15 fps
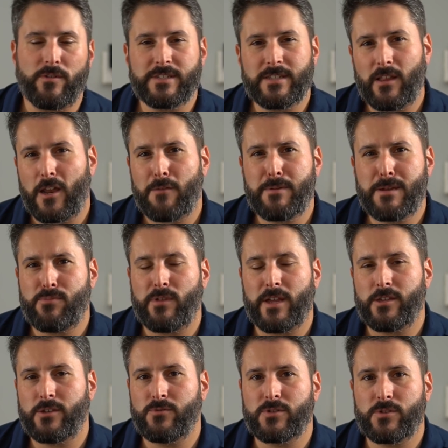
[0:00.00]
There's a lot of people
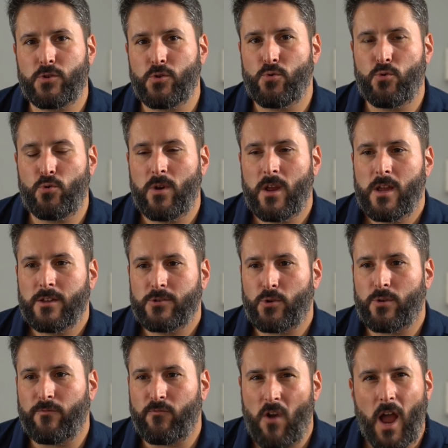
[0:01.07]
that used to
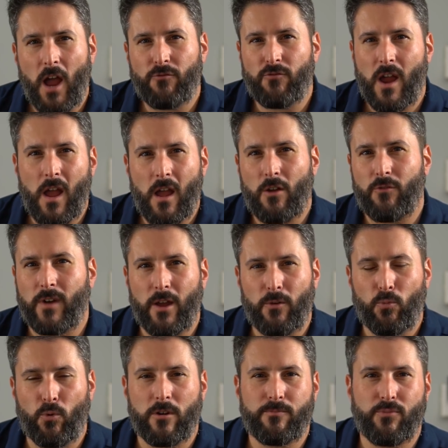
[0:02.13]
sort of rah-rah
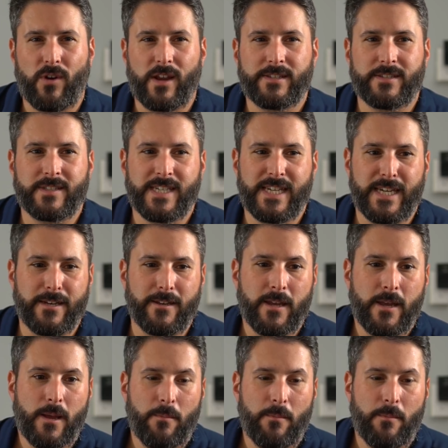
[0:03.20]
around WordPress and